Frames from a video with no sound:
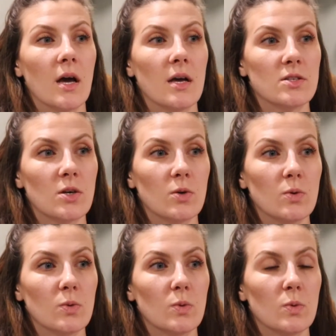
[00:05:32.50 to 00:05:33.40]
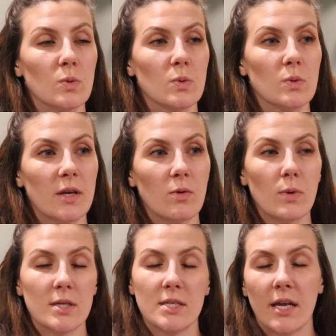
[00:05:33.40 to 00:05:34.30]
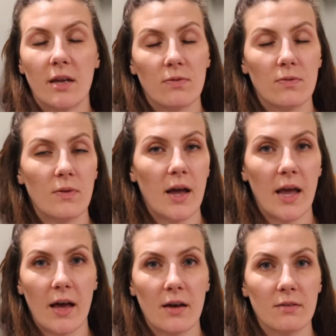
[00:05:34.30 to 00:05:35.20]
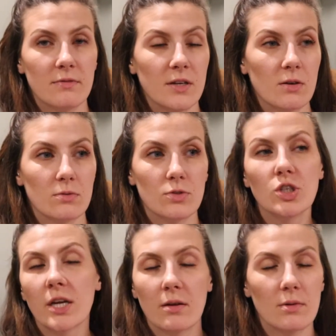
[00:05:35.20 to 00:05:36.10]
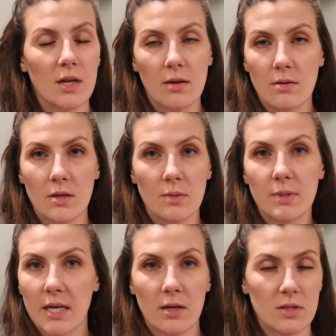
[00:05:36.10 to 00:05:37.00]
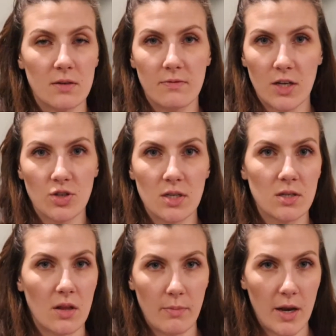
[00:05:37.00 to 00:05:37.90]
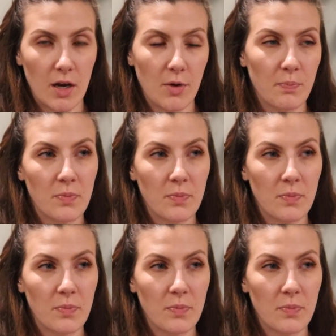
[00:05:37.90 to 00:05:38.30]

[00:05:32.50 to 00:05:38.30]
So like one day if I have, chicken and potatoes and veggies on the menu,